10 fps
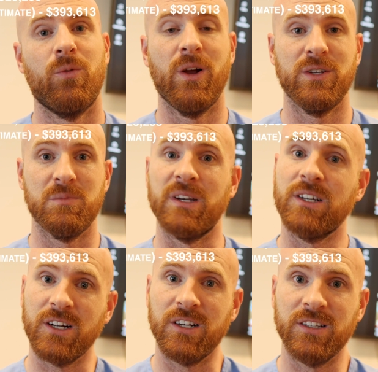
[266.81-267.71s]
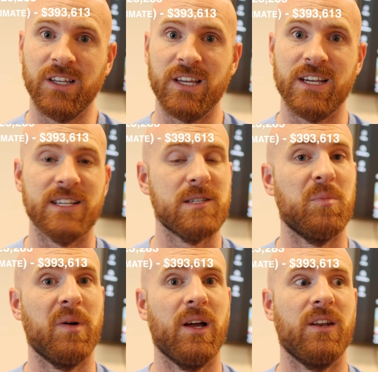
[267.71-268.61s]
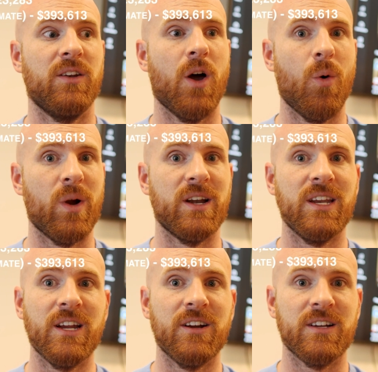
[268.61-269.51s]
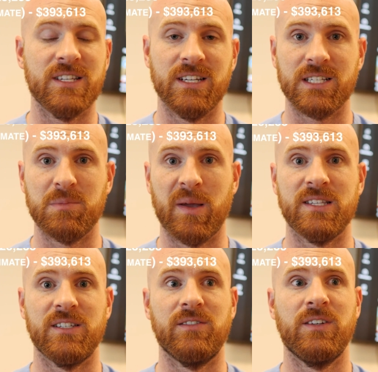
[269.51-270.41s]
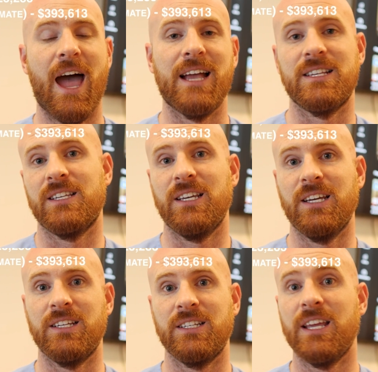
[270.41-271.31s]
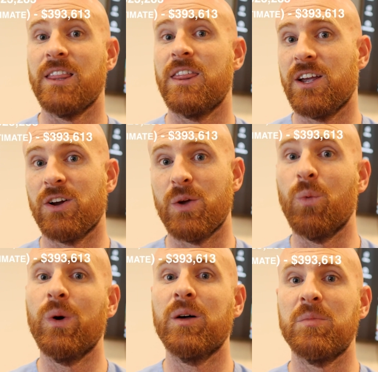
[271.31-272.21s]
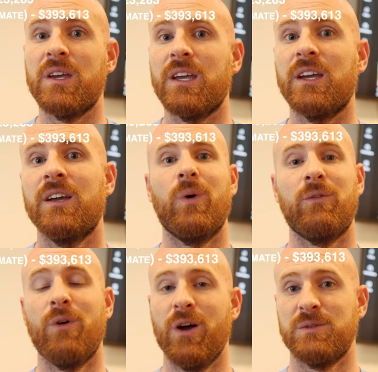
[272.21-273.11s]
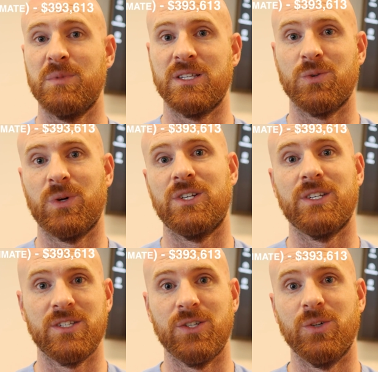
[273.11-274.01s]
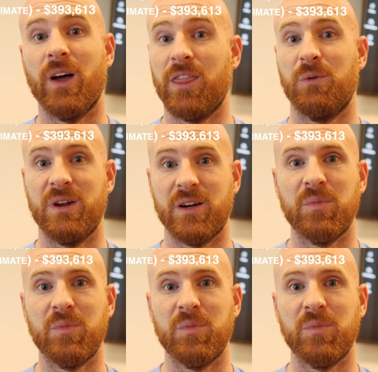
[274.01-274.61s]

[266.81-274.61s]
Roseman currently is, but nowhere near as inexpensive as it, in theory, will be when Roseman switches to a 3-year